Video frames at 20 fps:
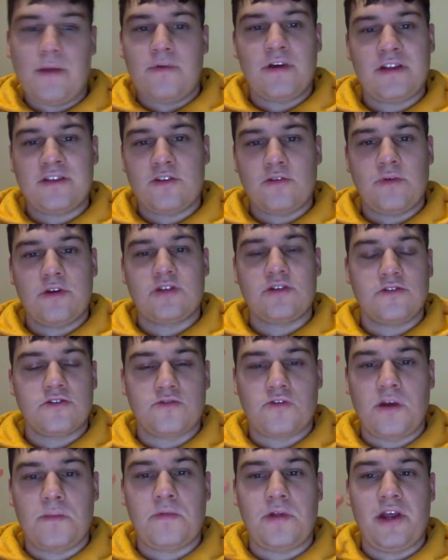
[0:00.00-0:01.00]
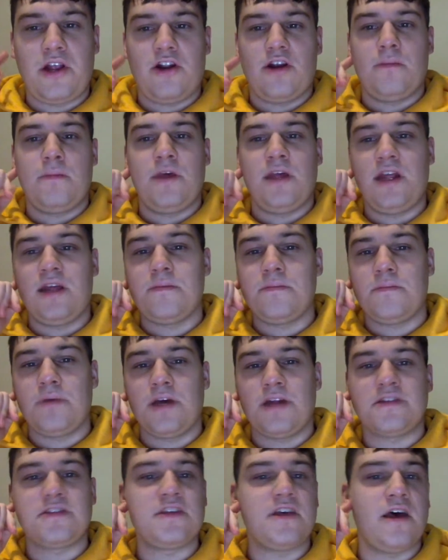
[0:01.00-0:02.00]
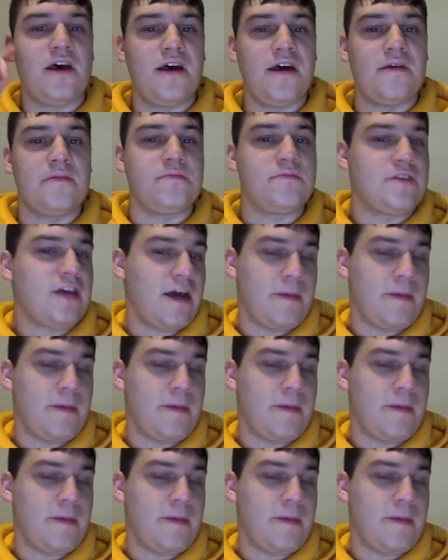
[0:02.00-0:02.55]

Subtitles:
We'll get to original screenplay here in a minute, but talk